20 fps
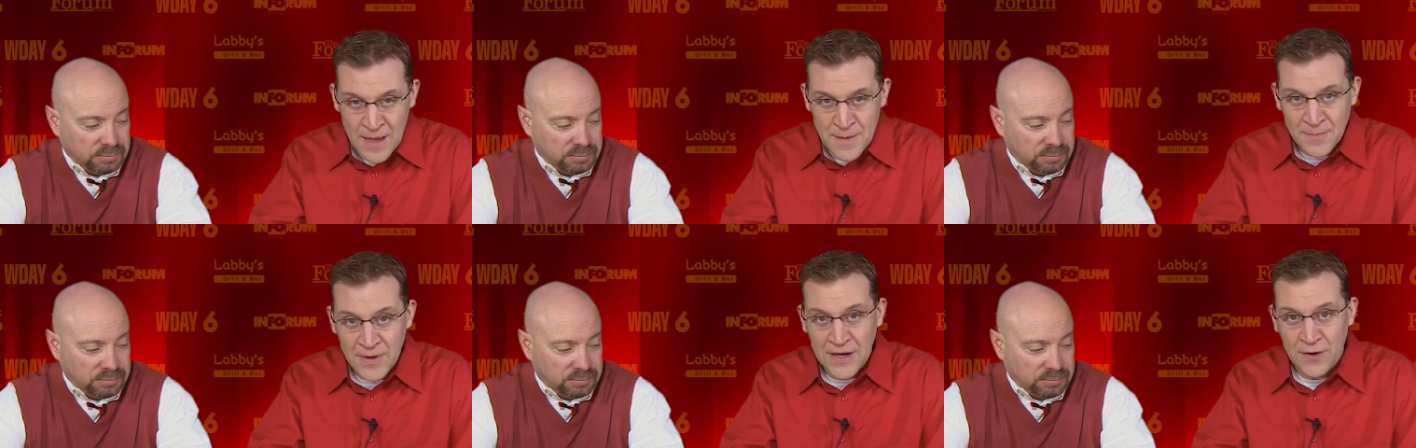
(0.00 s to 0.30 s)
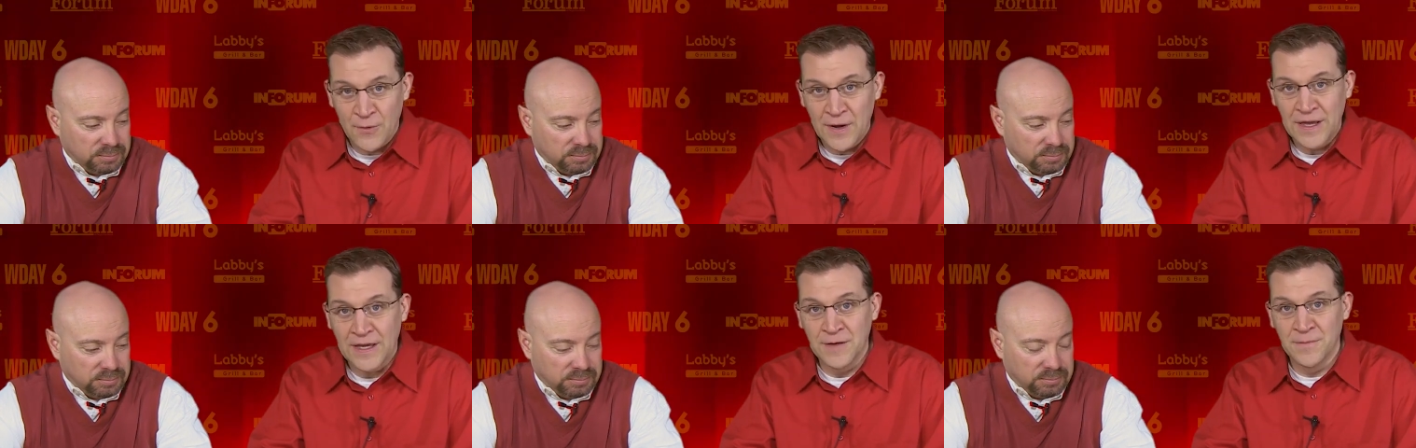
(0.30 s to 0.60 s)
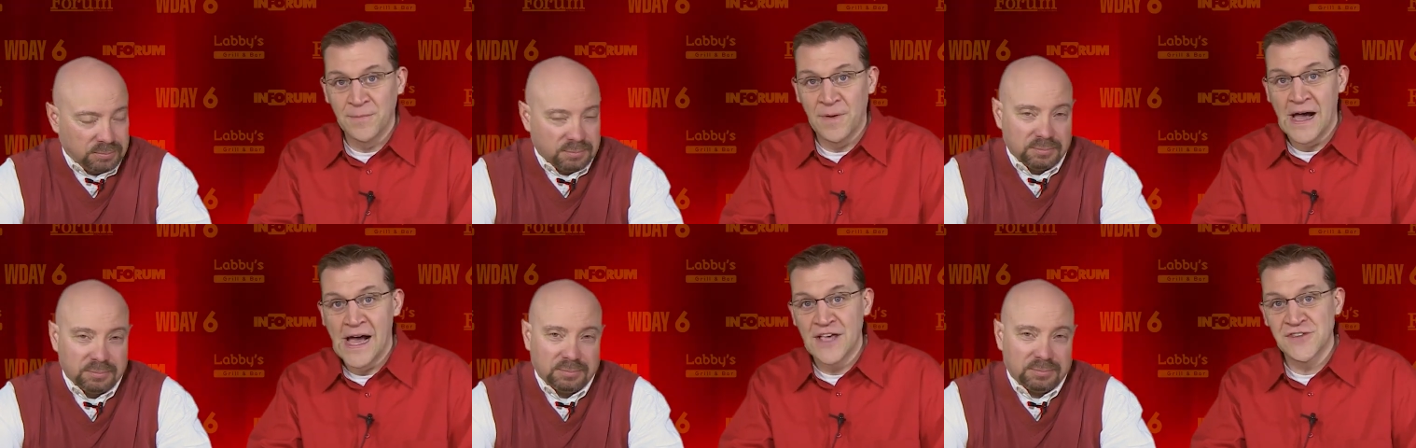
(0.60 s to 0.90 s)
Speaker 1: Big week in
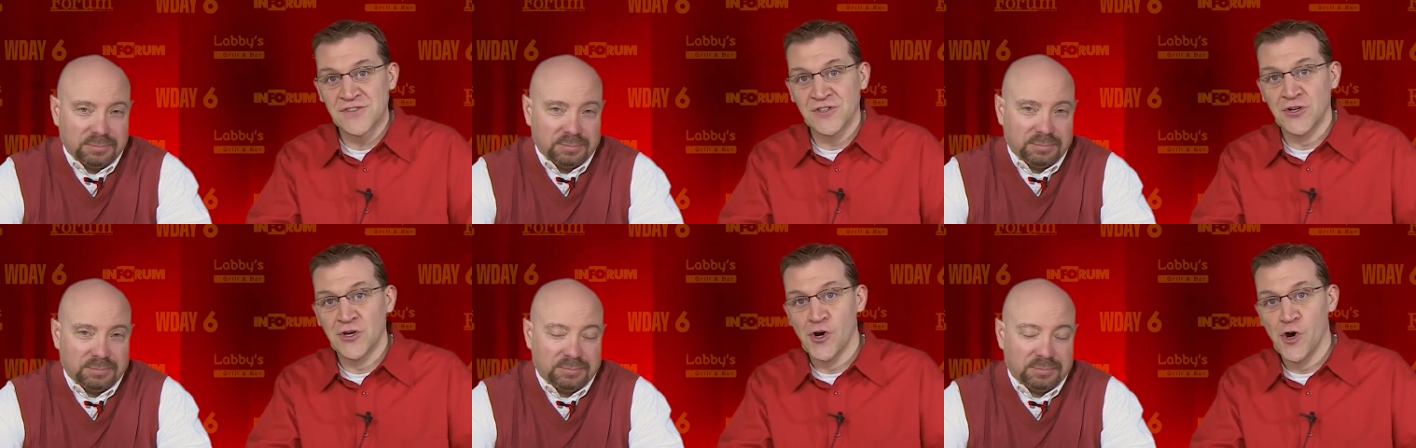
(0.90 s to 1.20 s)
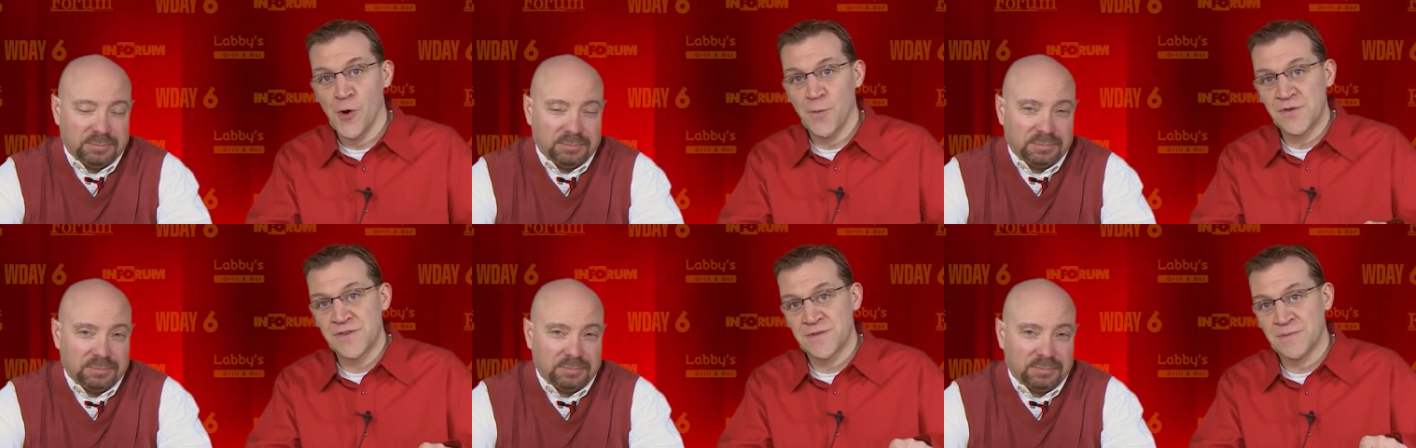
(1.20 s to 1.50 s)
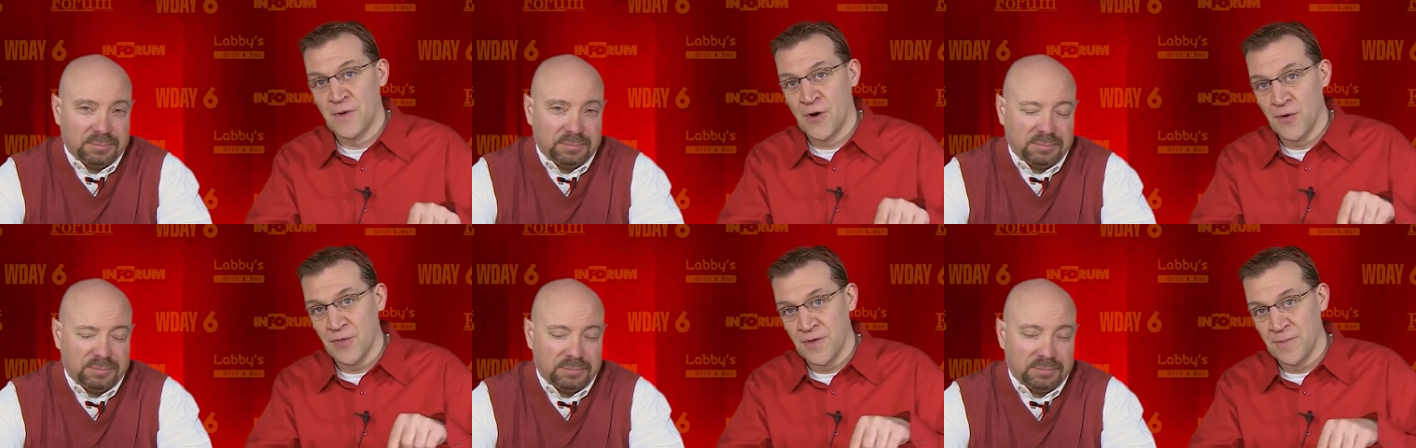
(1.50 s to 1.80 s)
Bison hoops,
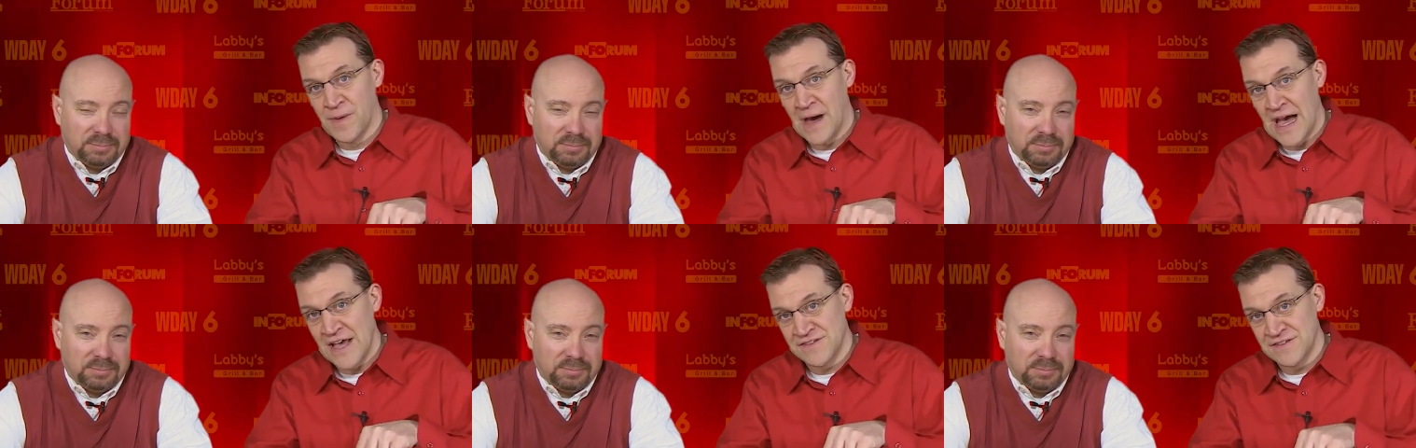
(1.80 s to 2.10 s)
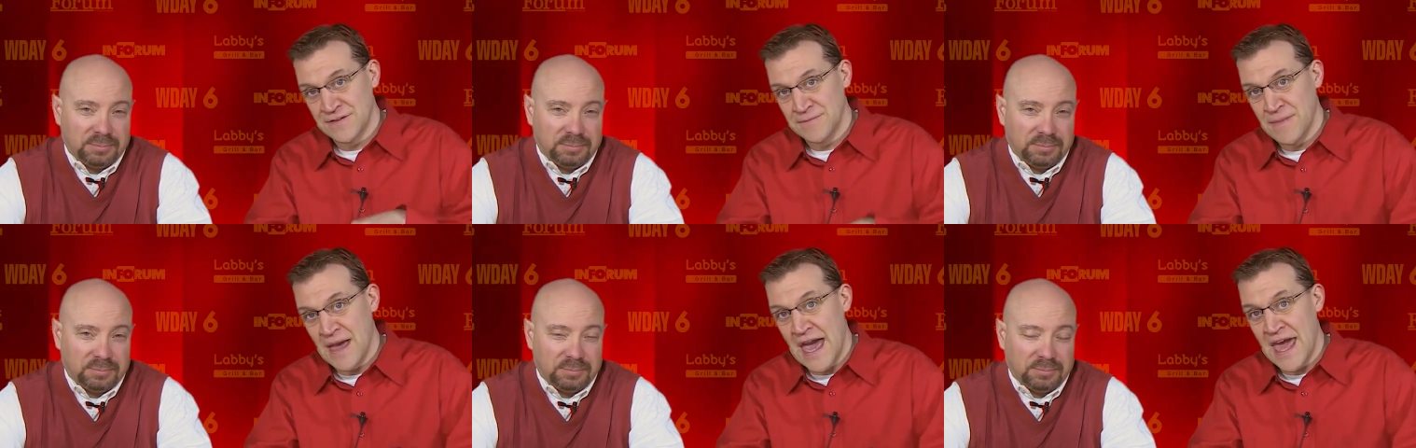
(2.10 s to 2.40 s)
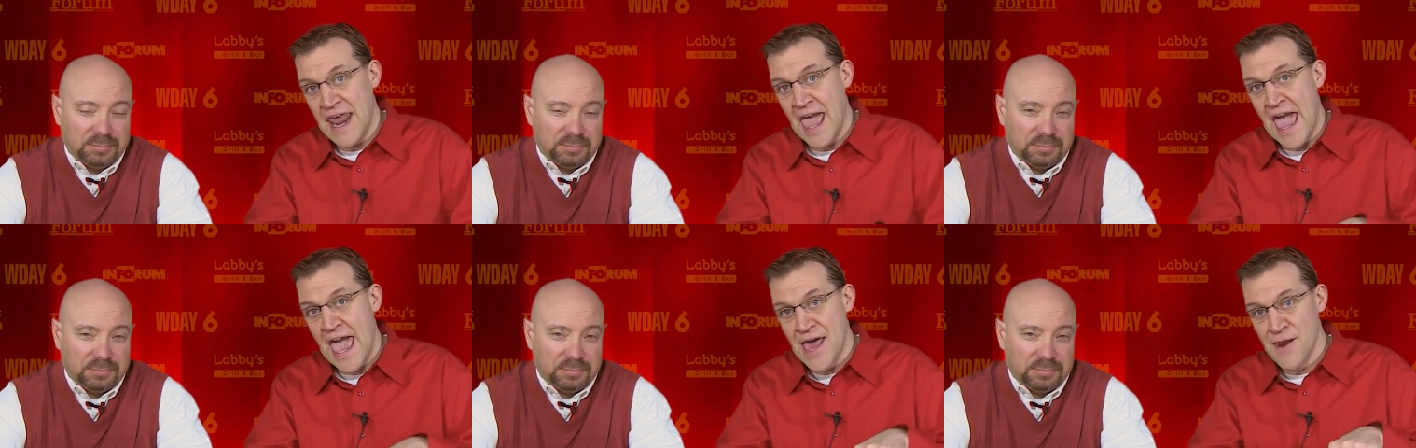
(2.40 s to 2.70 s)
both the Bison
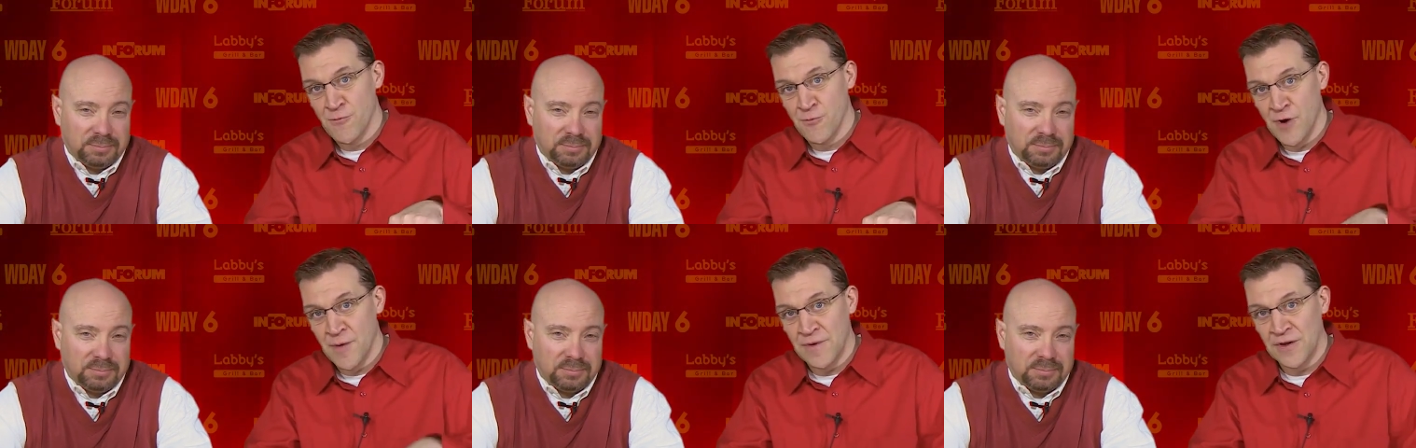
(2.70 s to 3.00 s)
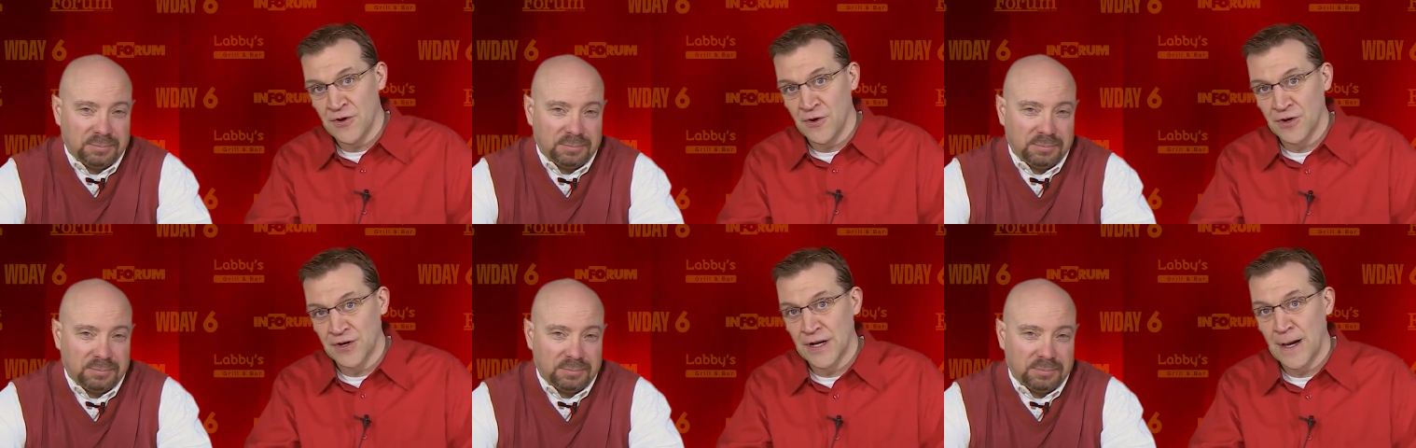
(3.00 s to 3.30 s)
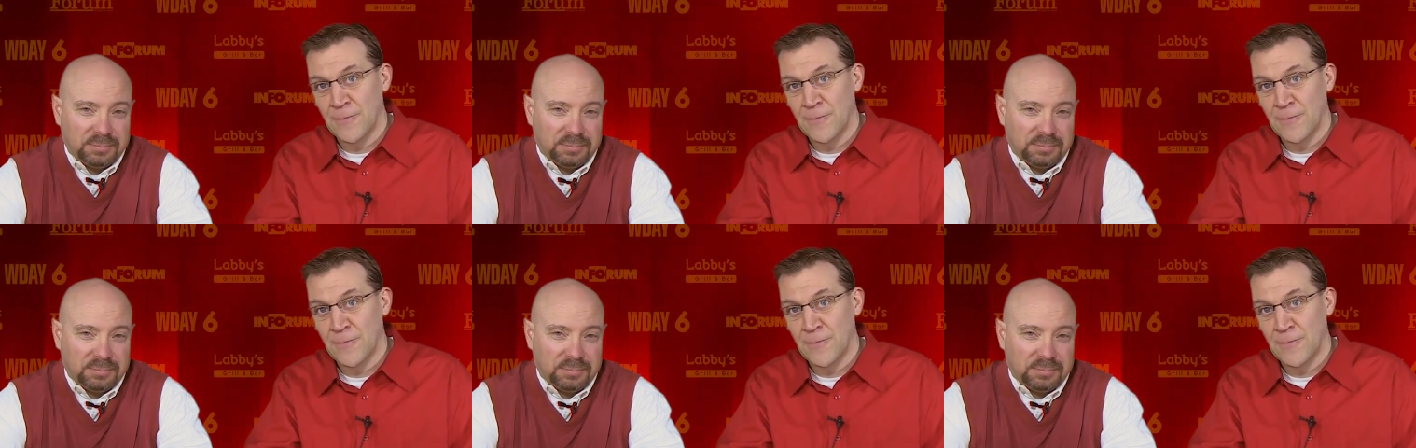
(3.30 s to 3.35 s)
men and women hooking